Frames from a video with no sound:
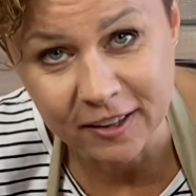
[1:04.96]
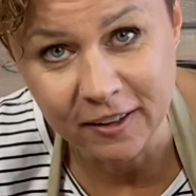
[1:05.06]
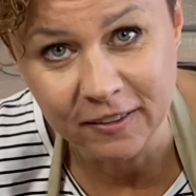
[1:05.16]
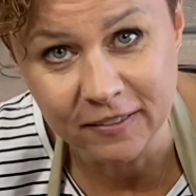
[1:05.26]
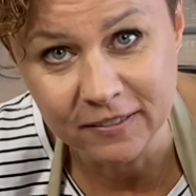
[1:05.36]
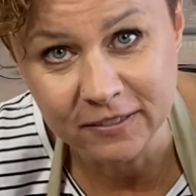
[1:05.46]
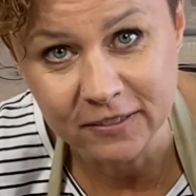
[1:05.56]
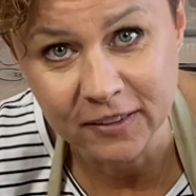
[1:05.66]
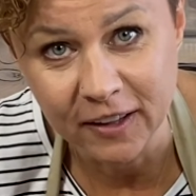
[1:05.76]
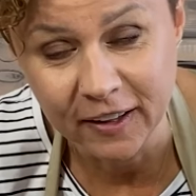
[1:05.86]
of
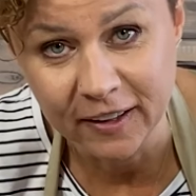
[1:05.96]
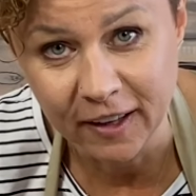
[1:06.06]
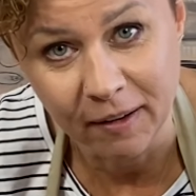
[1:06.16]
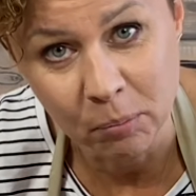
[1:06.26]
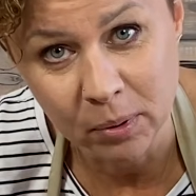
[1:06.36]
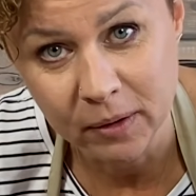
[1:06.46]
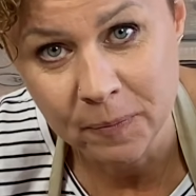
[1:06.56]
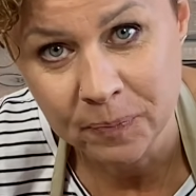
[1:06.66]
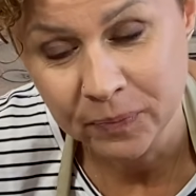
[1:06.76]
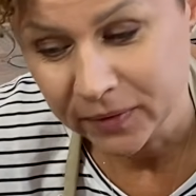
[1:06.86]
a cup.
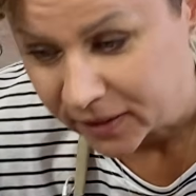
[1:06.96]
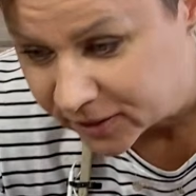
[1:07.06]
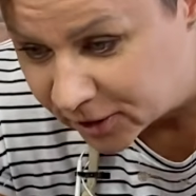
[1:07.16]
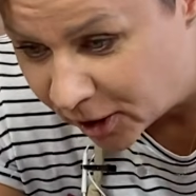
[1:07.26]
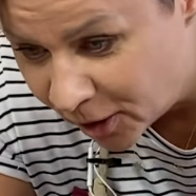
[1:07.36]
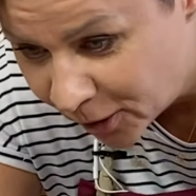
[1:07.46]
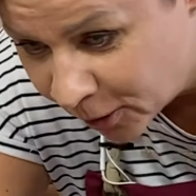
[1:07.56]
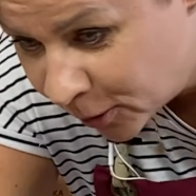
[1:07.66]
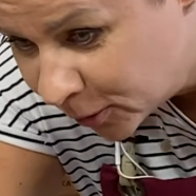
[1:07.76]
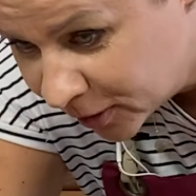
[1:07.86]

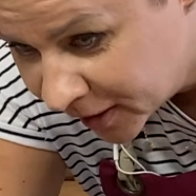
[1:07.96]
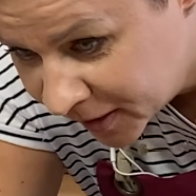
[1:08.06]
So